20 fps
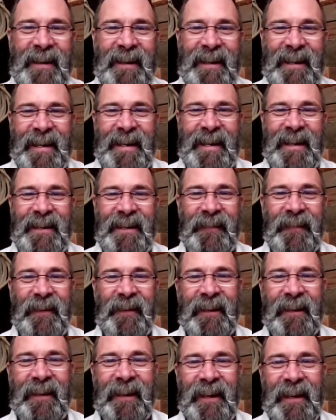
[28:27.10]
where if
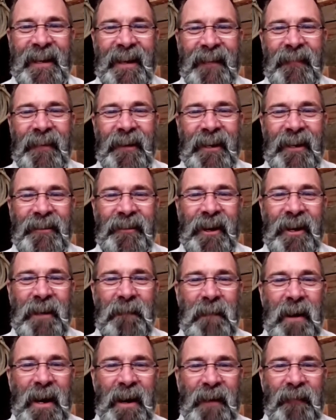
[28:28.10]
you're gonna if you're gonna try
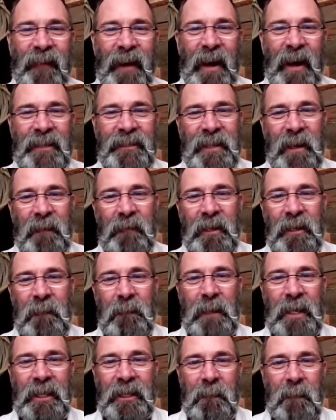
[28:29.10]
to modify something
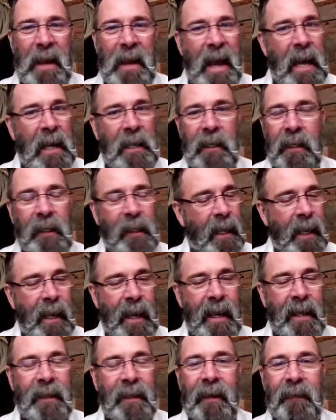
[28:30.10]
to beat the man,
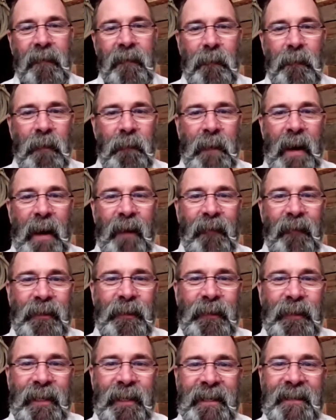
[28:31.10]
hey, all more power
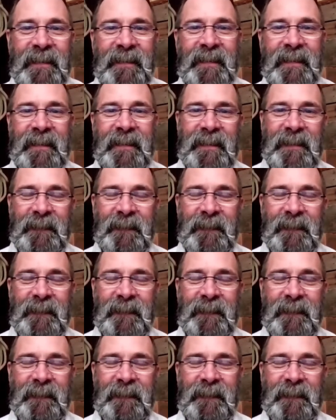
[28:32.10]
to you